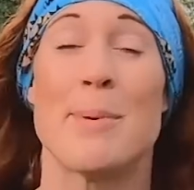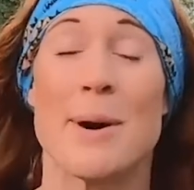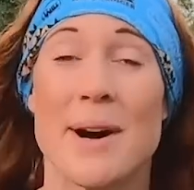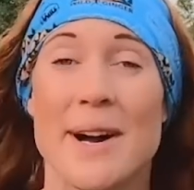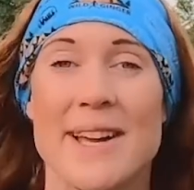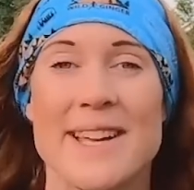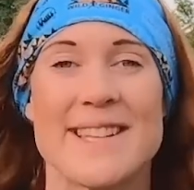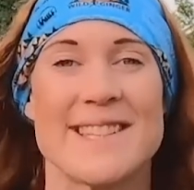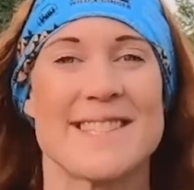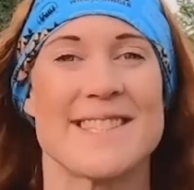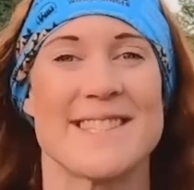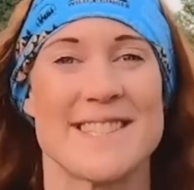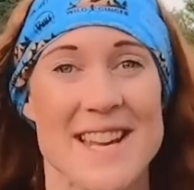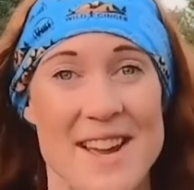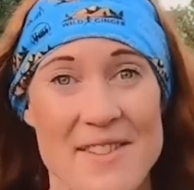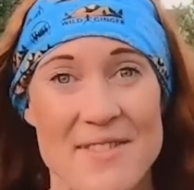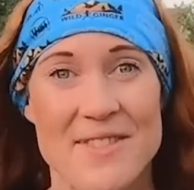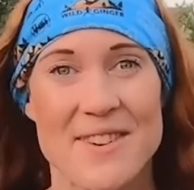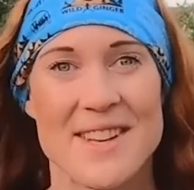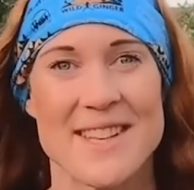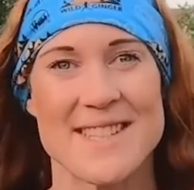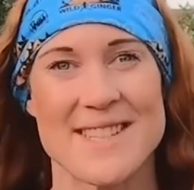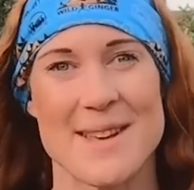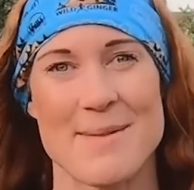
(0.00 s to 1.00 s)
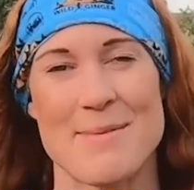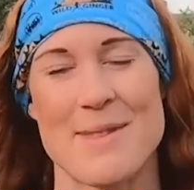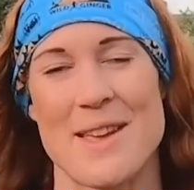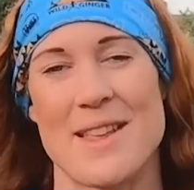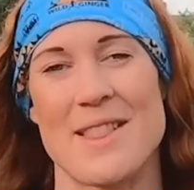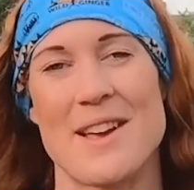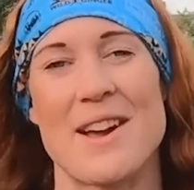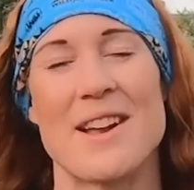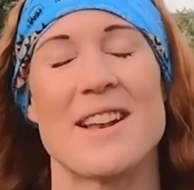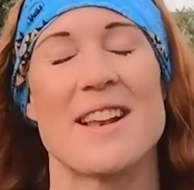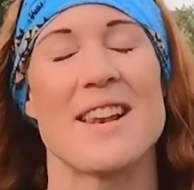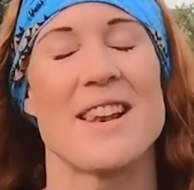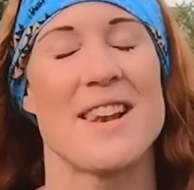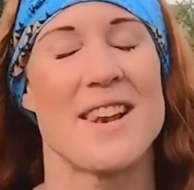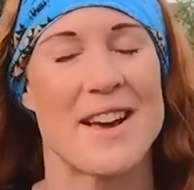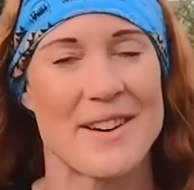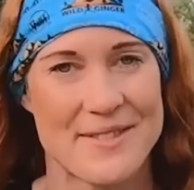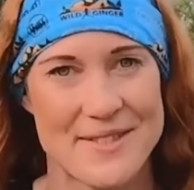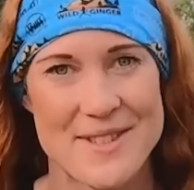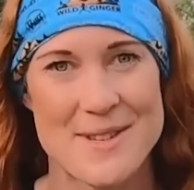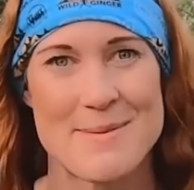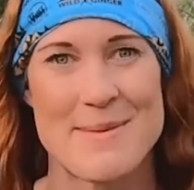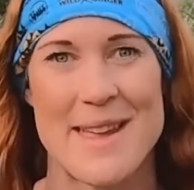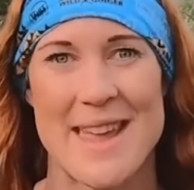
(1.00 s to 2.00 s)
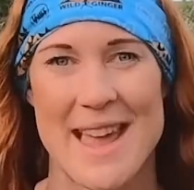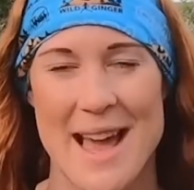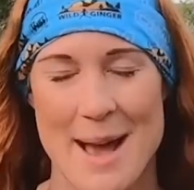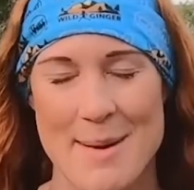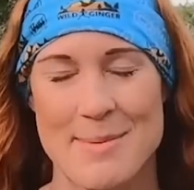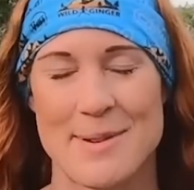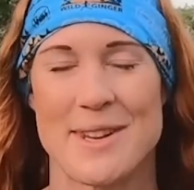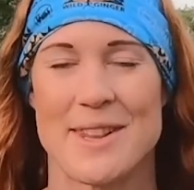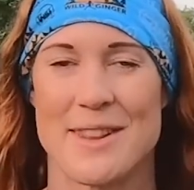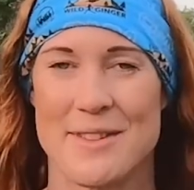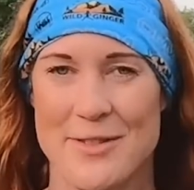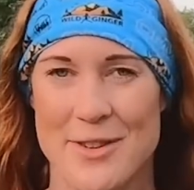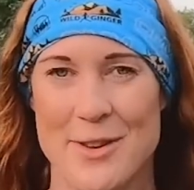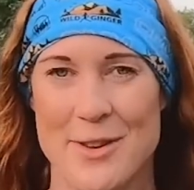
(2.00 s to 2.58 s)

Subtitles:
But it's definitely something that I'd love to make happen in the